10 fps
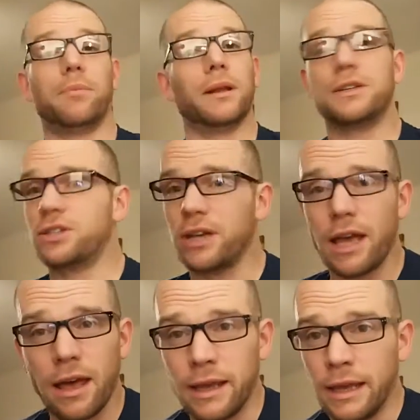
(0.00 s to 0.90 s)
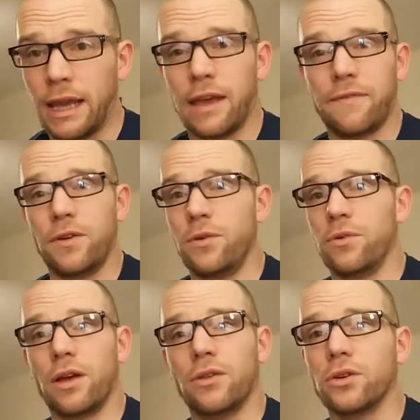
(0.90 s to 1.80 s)
Please share. If
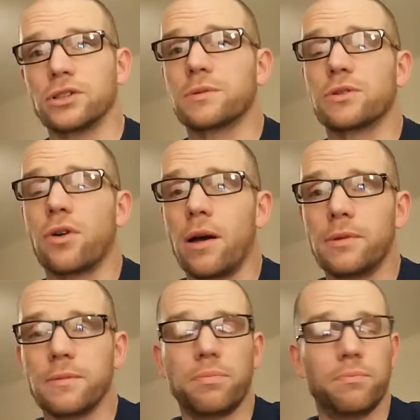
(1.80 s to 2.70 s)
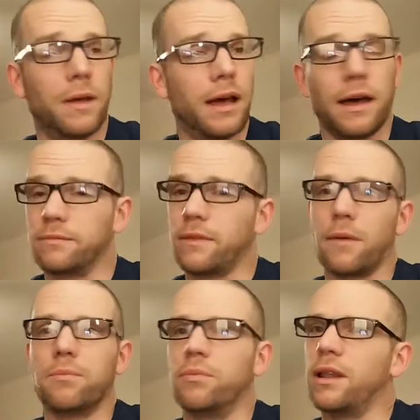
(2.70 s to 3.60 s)
you're not subscribed,
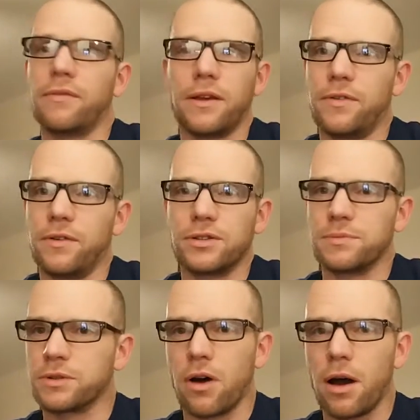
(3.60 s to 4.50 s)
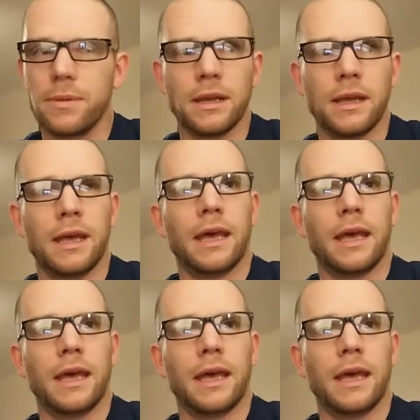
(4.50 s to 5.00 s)
I'd love it if you subscribed.